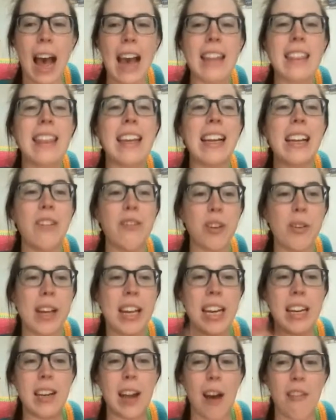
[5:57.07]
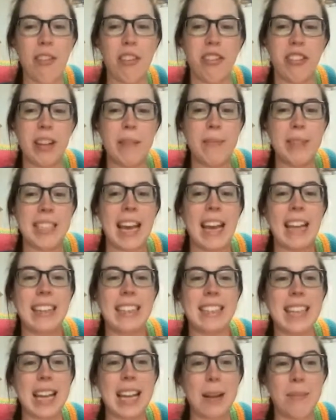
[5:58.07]
I think if you get enough of them saying the
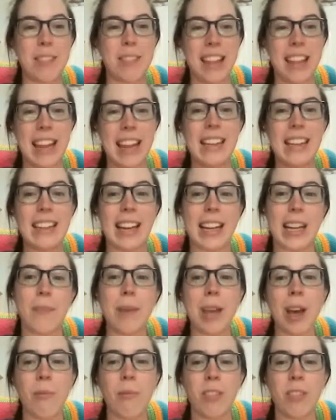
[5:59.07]
same thing, that can be